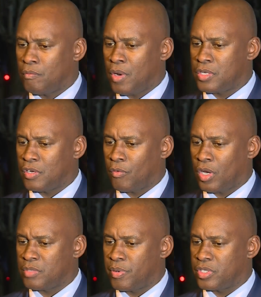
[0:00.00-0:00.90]
much of
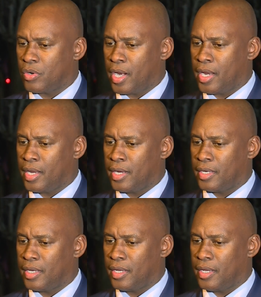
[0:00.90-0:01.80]
what's portrayed
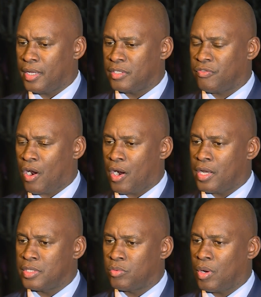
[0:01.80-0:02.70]
as far
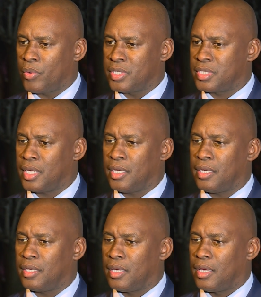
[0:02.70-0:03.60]
as what we
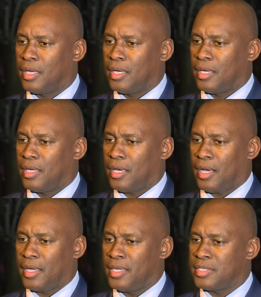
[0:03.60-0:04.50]
see
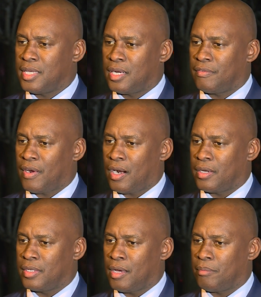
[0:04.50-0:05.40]
uh, is that of our
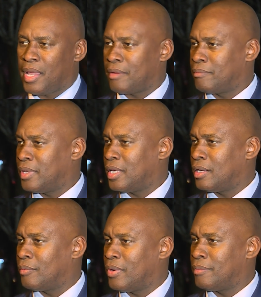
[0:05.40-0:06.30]
young black men
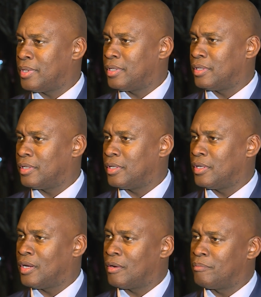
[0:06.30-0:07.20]
and women, you
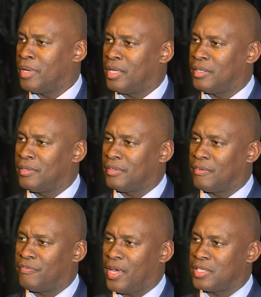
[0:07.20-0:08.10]
know, being the, the
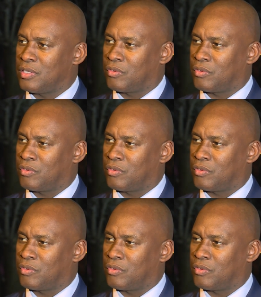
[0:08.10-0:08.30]
face of